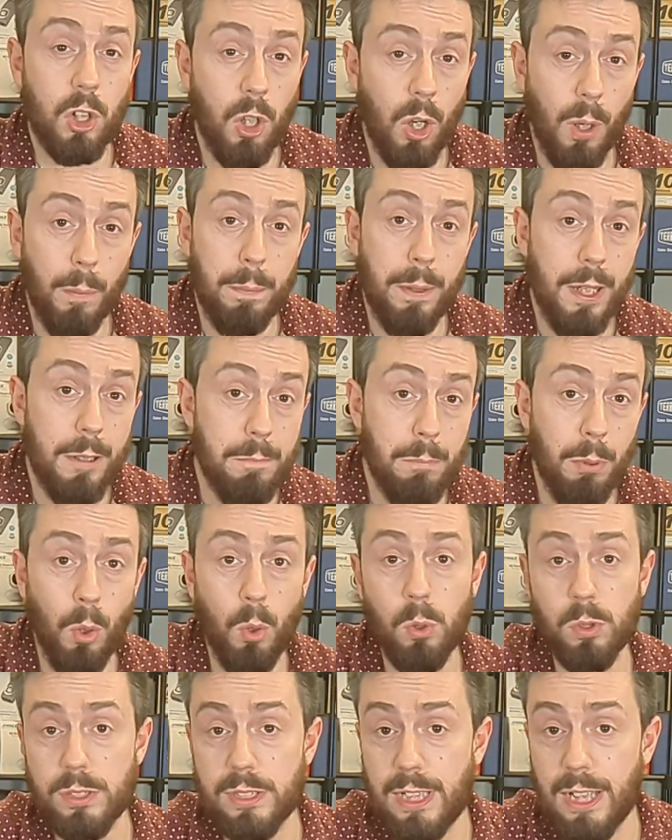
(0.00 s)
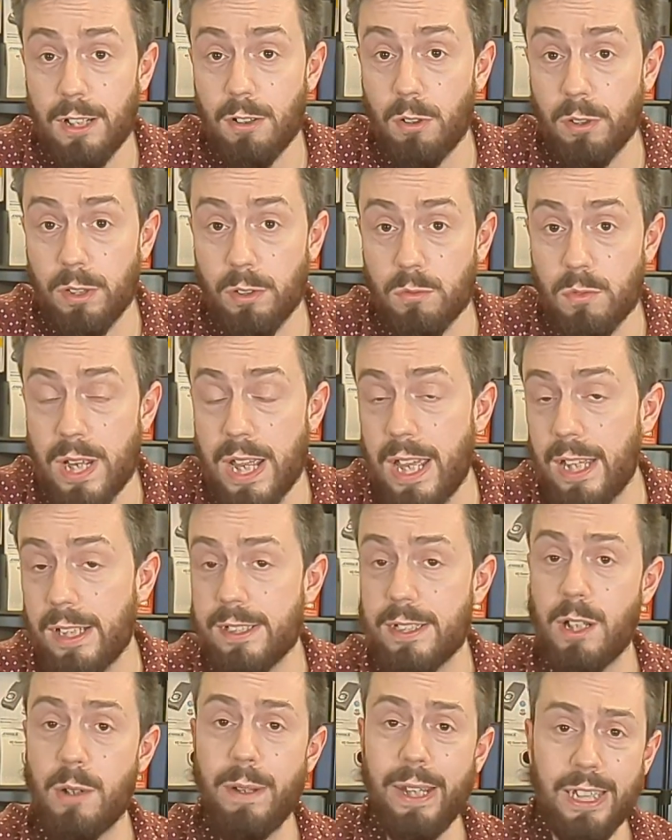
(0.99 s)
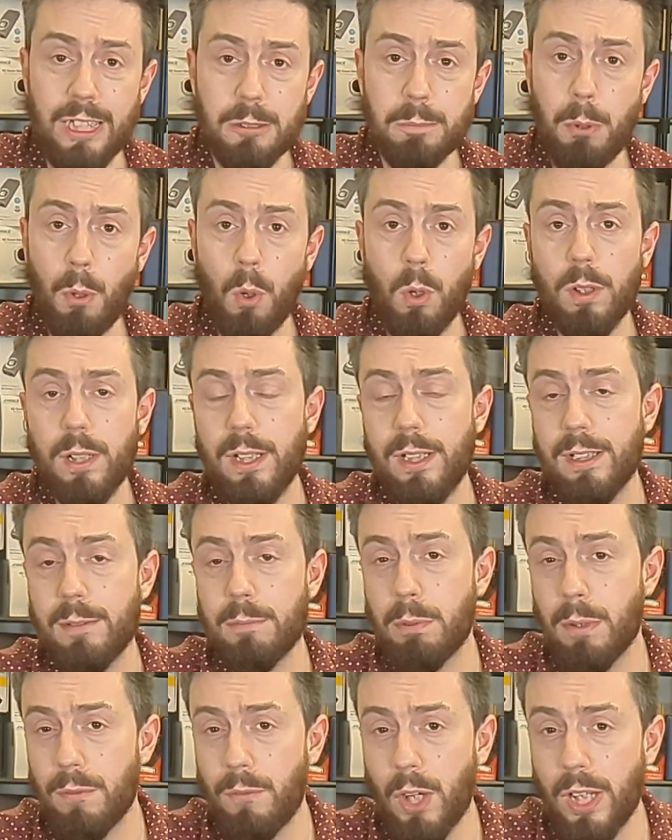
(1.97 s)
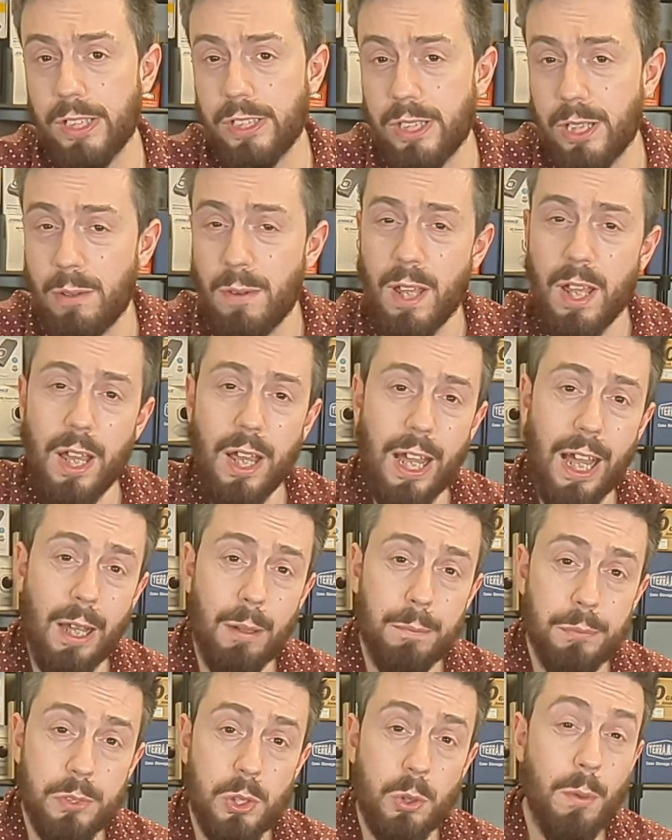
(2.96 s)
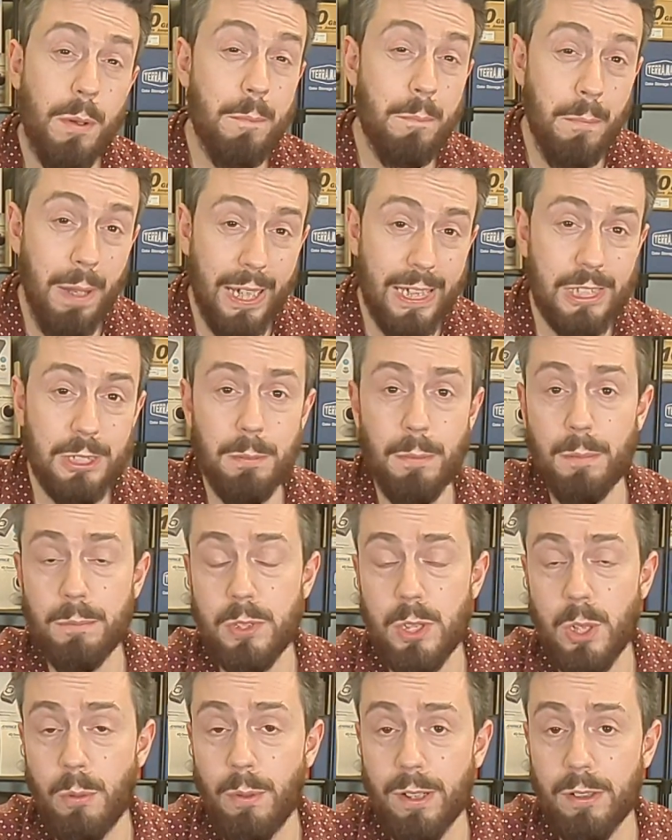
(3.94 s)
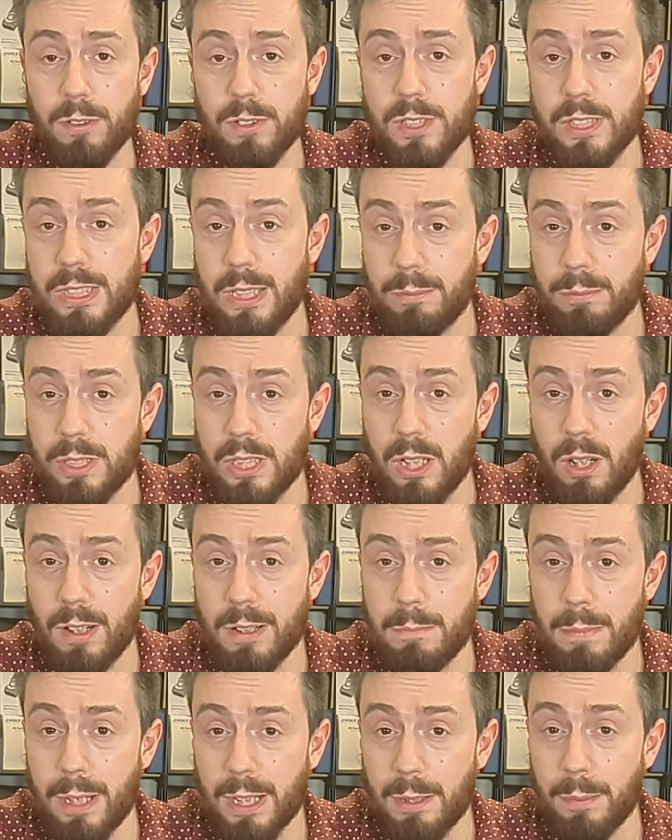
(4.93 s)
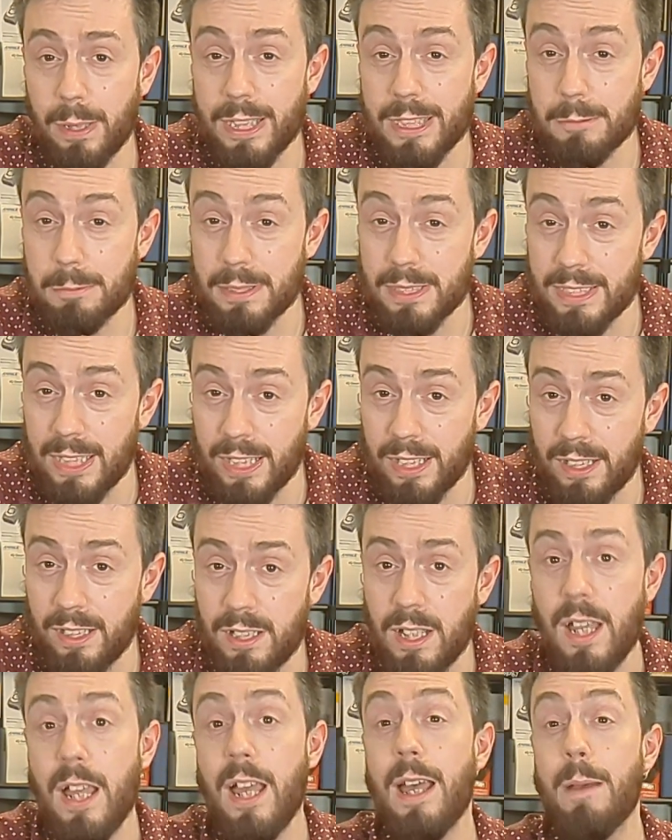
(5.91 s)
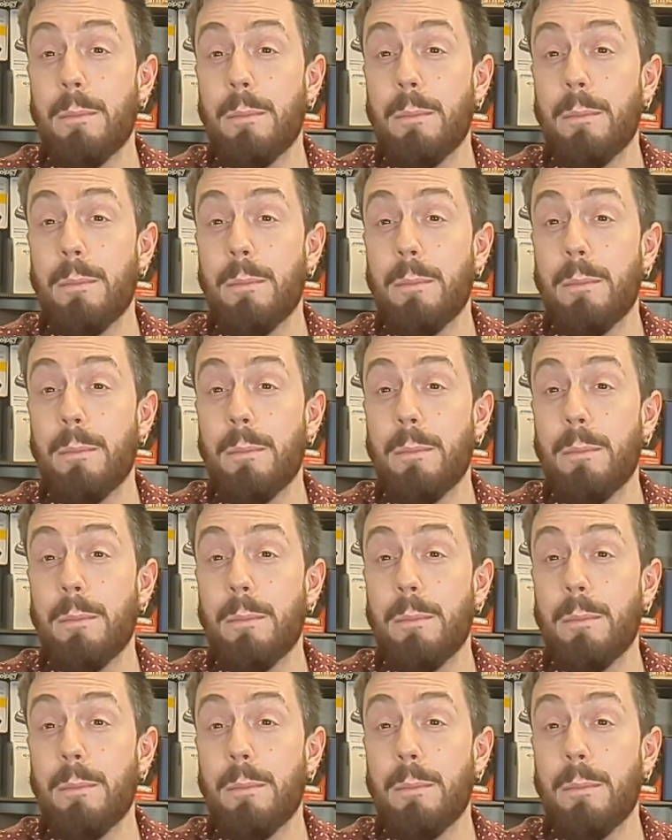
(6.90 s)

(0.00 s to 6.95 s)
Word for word: copper ports there on the rear, so each port can provide you up to a maximum 279 megabytes per second,